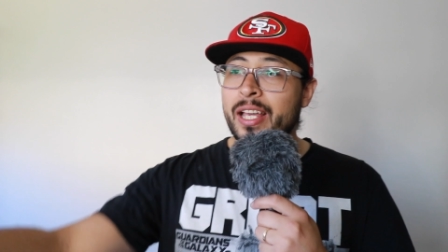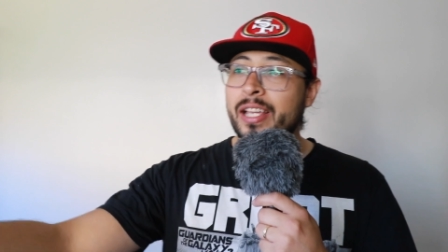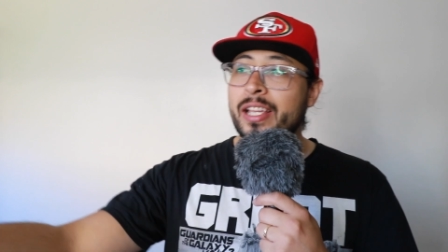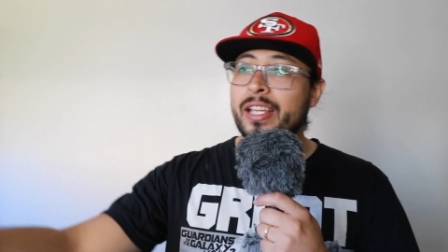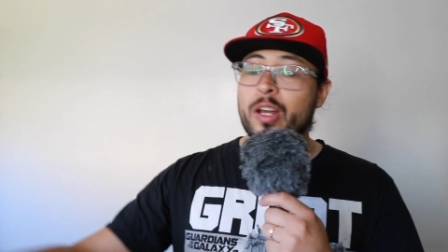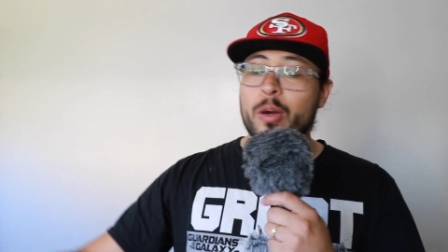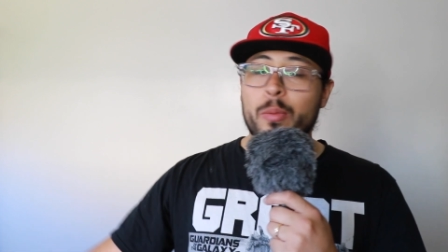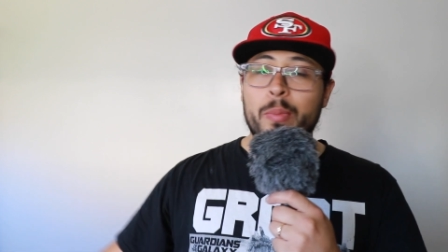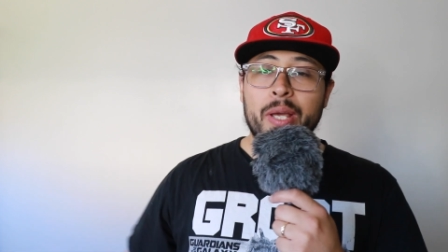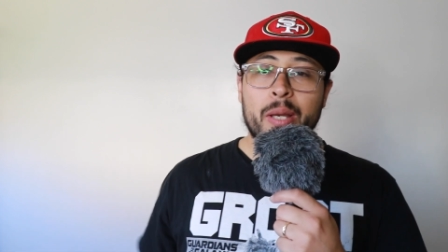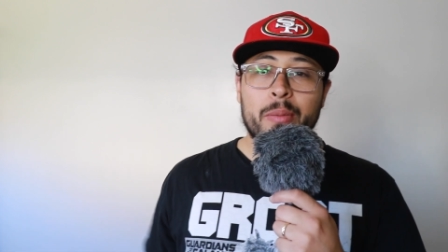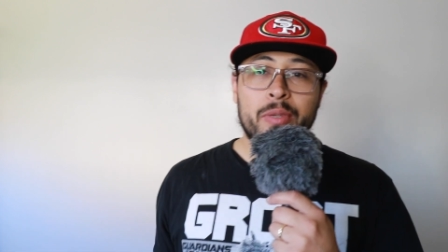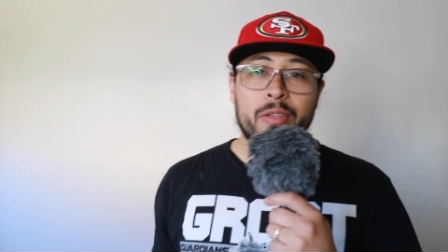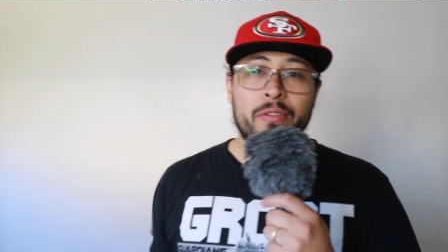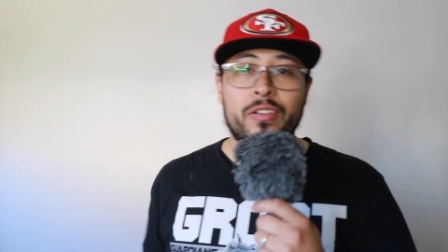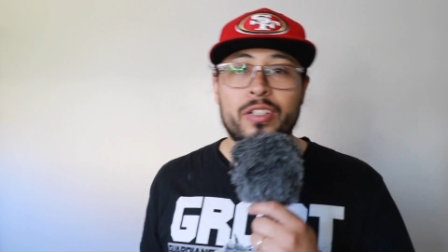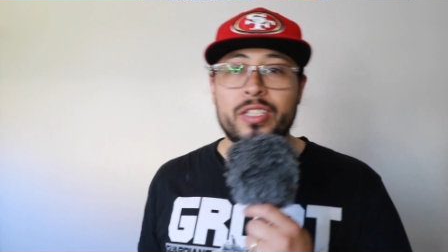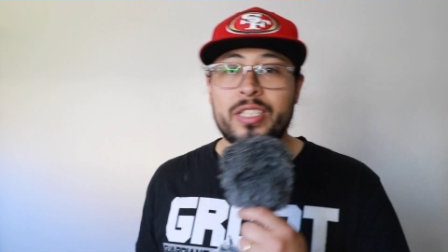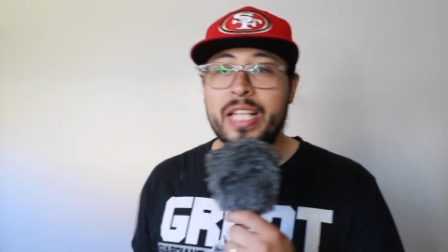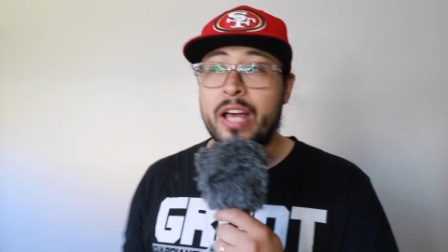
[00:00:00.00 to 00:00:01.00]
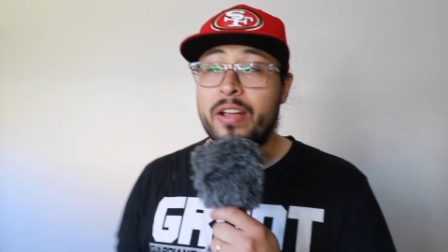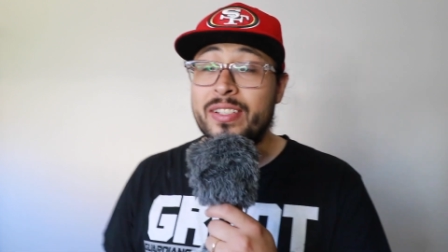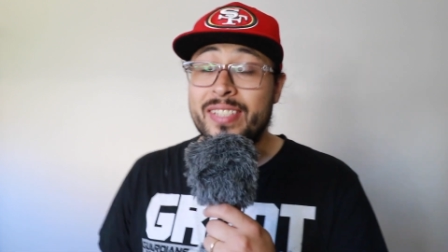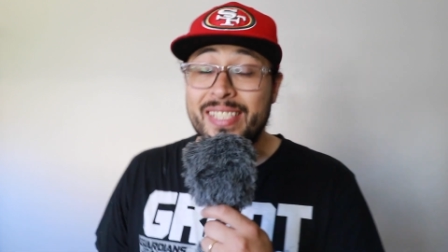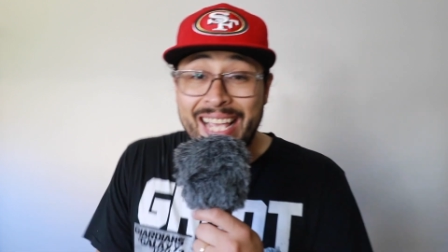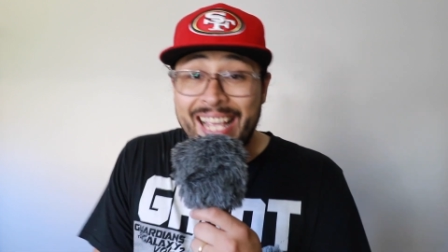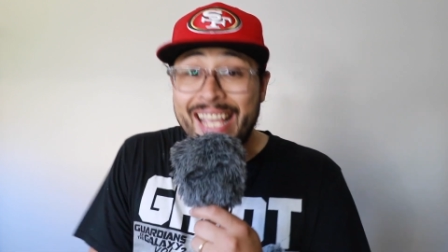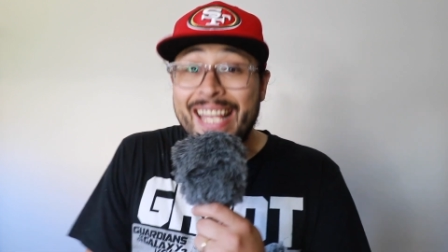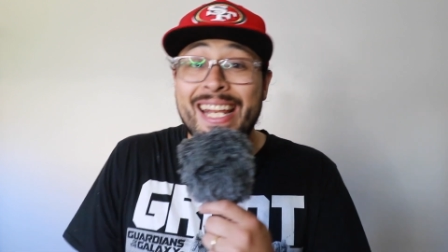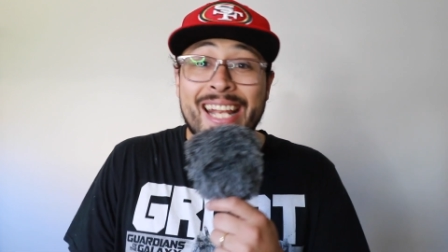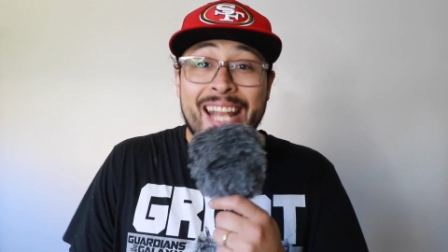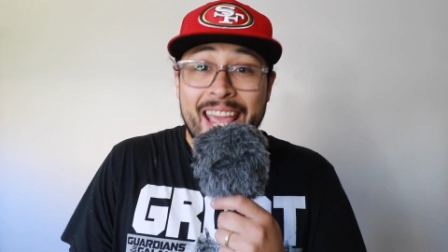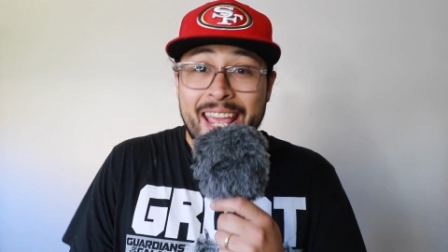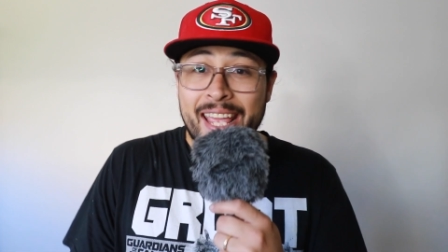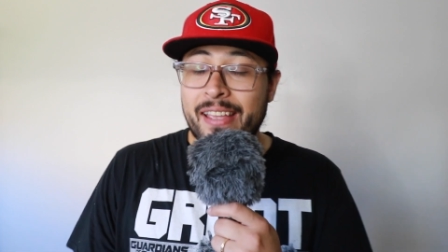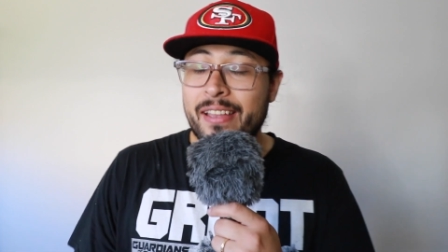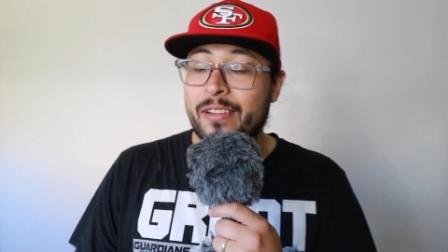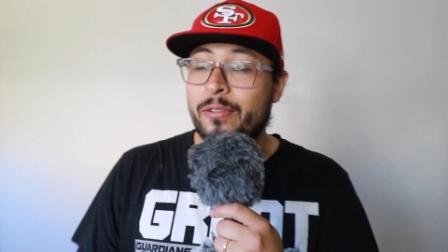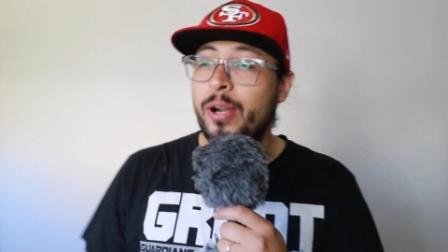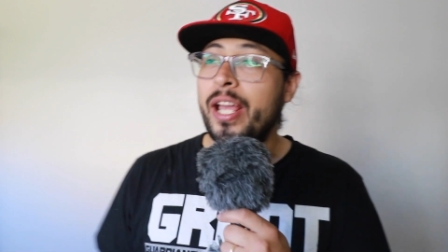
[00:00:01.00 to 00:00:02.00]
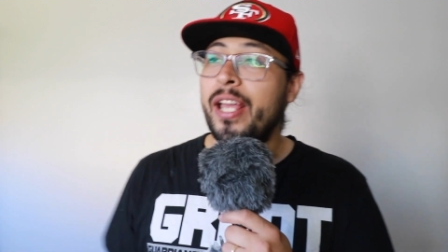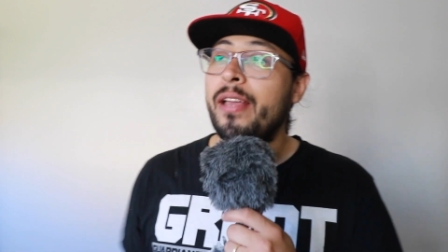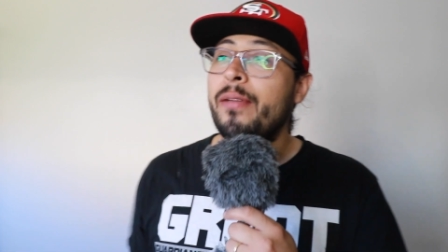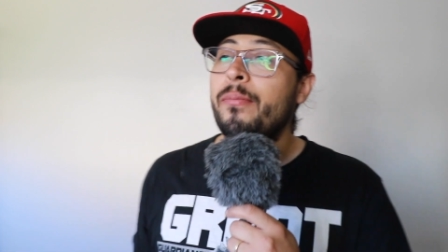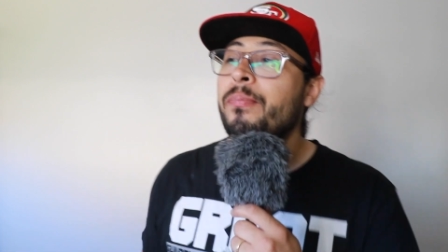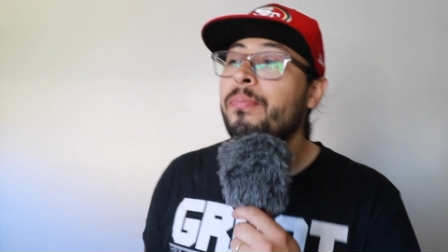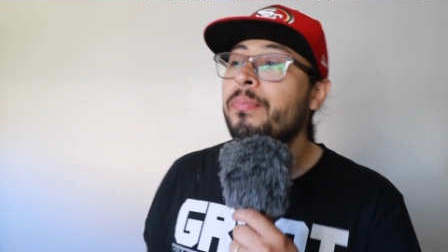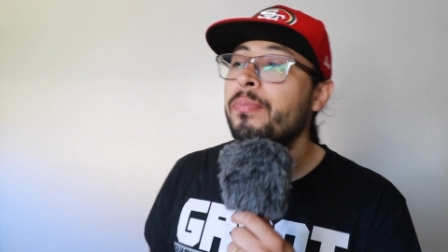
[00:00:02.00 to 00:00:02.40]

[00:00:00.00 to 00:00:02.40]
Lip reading: you know, pick up the first down? Second and eight, right?